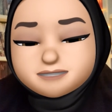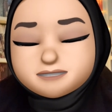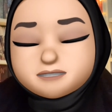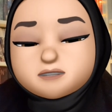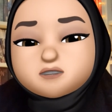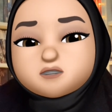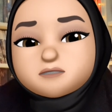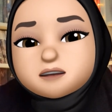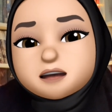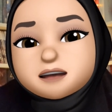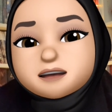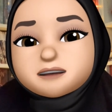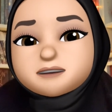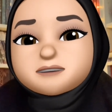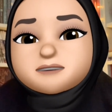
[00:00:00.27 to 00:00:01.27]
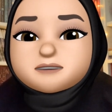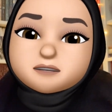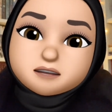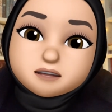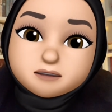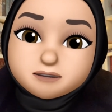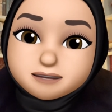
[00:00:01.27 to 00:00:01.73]
6 July,
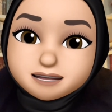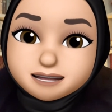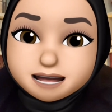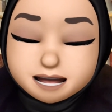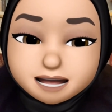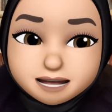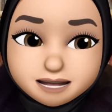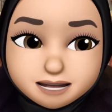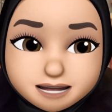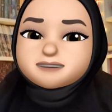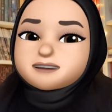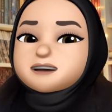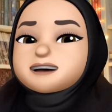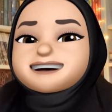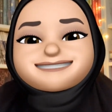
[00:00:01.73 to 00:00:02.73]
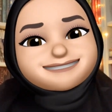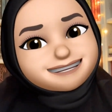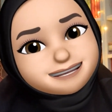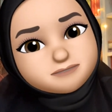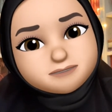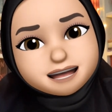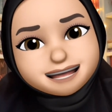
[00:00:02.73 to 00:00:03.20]
Tuesday.
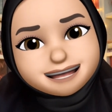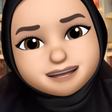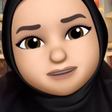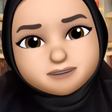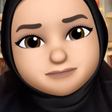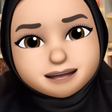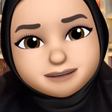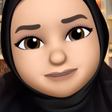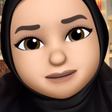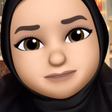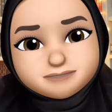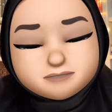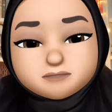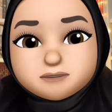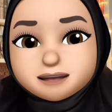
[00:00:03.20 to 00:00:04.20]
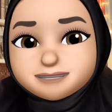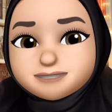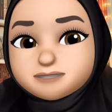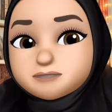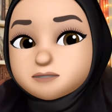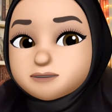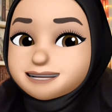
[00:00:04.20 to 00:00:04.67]
Assalamualaikum. Hello
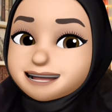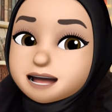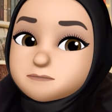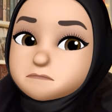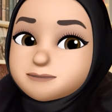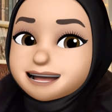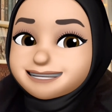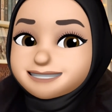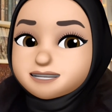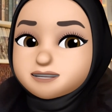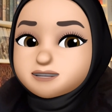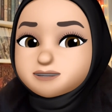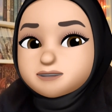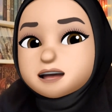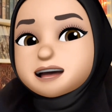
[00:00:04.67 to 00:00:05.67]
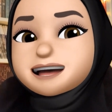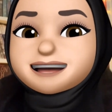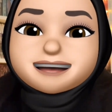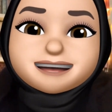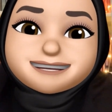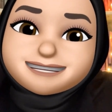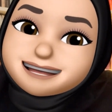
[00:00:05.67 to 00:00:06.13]
everyone. So welcome back to
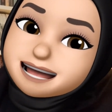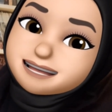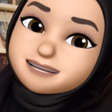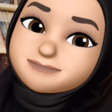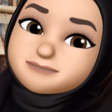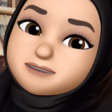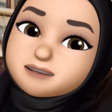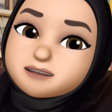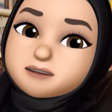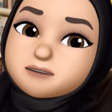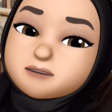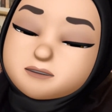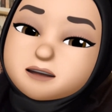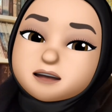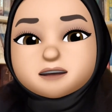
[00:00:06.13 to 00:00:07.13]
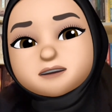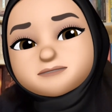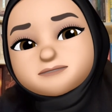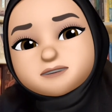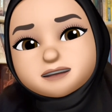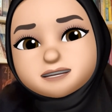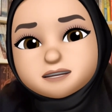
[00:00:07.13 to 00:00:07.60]
another video.
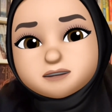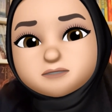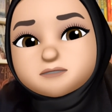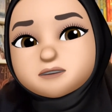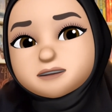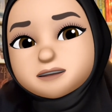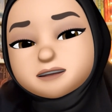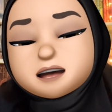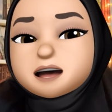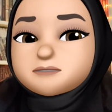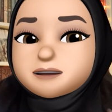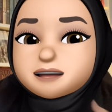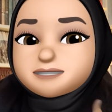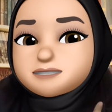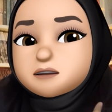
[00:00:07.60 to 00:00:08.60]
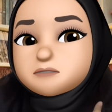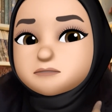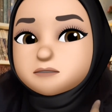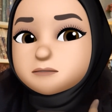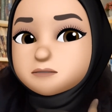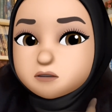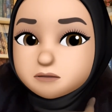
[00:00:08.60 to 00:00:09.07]
If you guys are new here, I'm Aiza
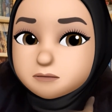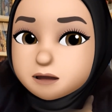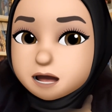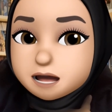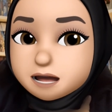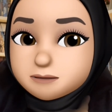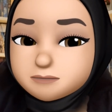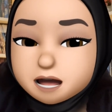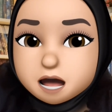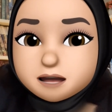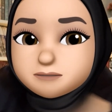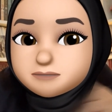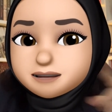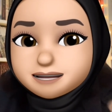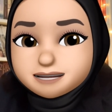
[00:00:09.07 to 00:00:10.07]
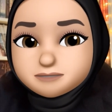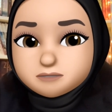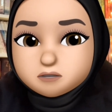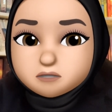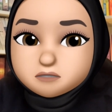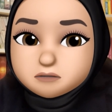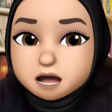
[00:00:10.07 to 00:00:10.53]
of Biblio Mom. Please
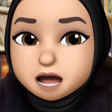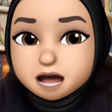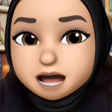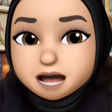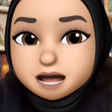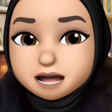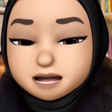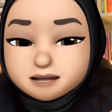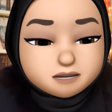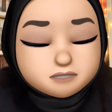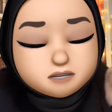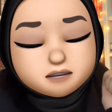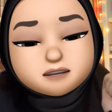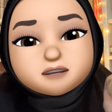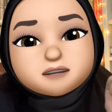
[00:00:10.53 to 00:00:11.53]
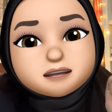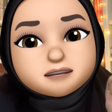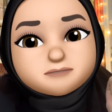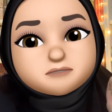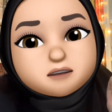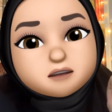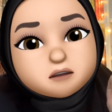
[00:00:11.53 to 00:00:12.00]
subscribe. In
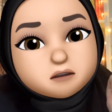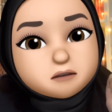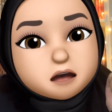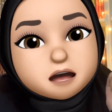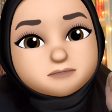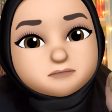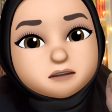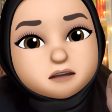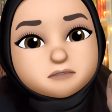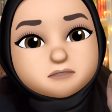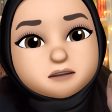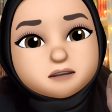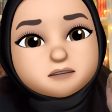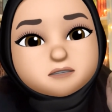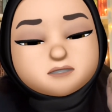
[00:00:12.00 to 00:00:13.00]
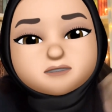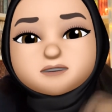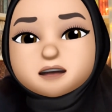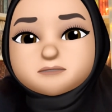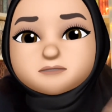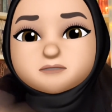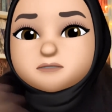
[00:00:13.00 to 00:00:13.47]
today's video, I'm going to
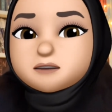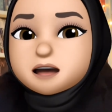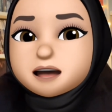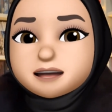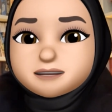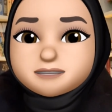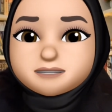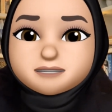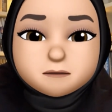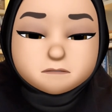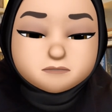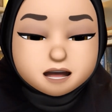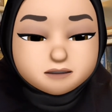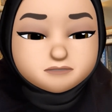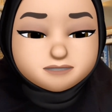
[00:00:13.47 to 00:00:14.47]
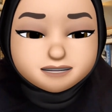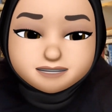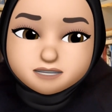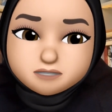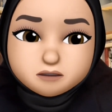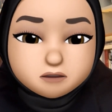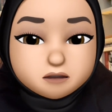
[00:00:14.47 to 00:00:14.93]
share with you guys my
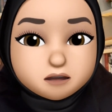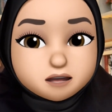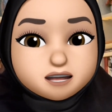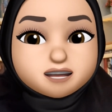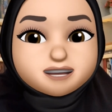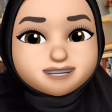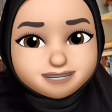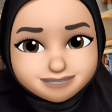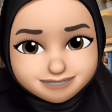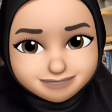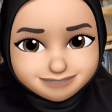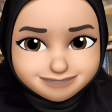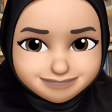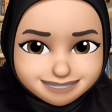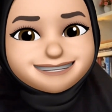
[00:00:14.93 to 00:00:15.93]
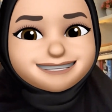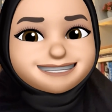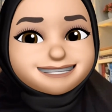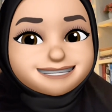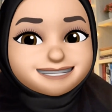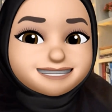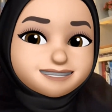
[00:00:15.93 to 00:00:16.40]
reads on June.
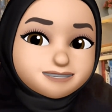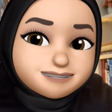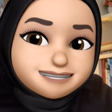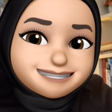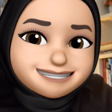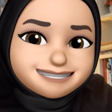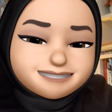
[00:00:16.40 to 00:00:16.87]
Stay tuned.